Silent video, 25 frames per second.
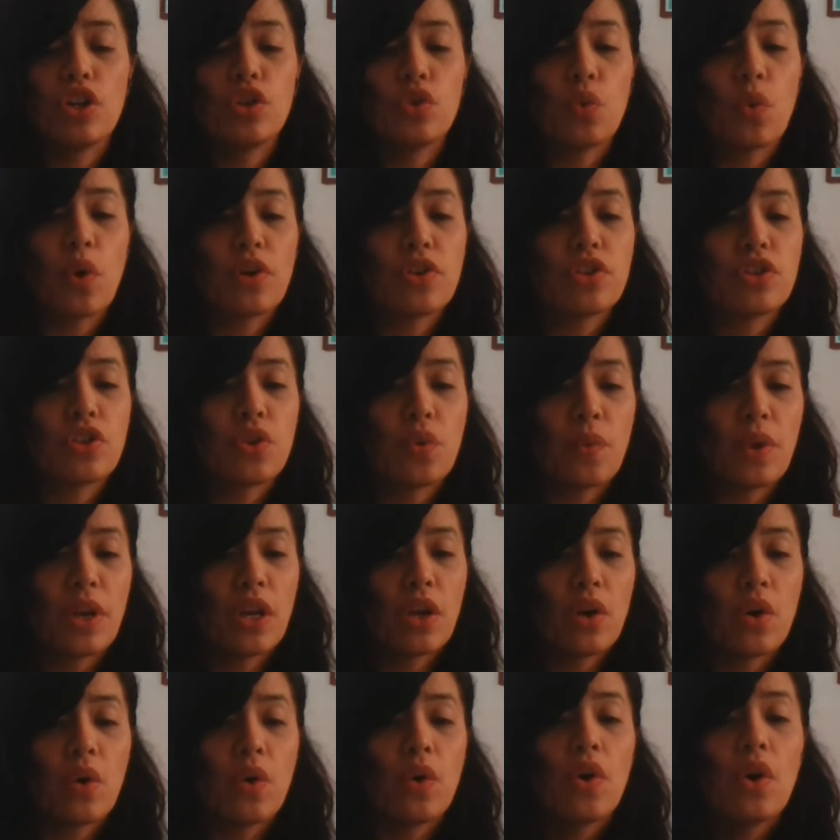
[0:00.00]
towards the
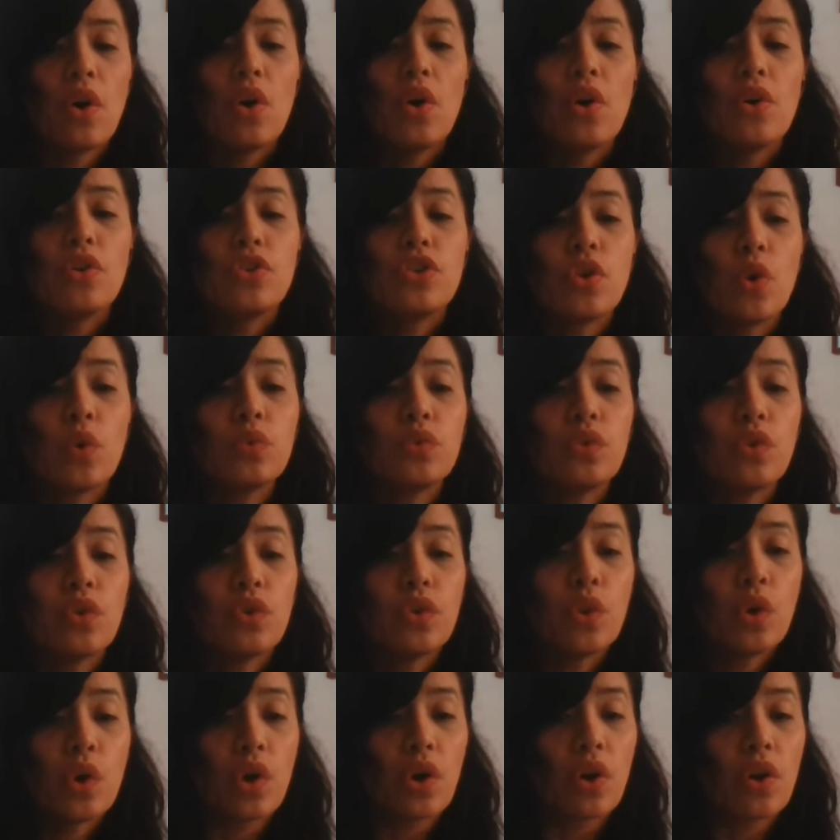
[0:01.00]
window. "Don't
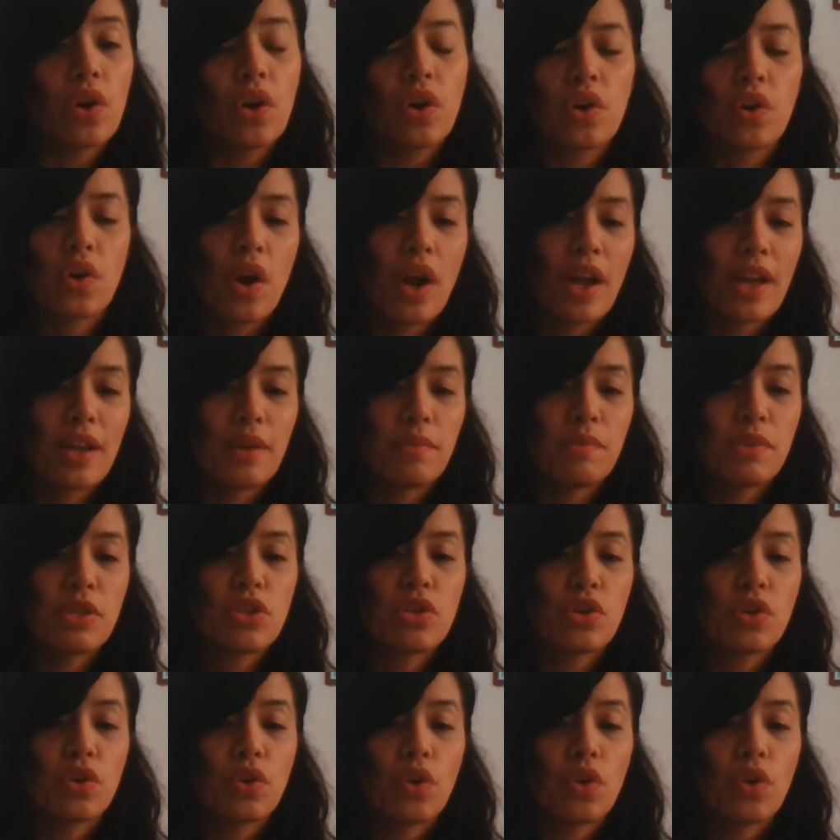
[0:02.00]
look," cried Mr.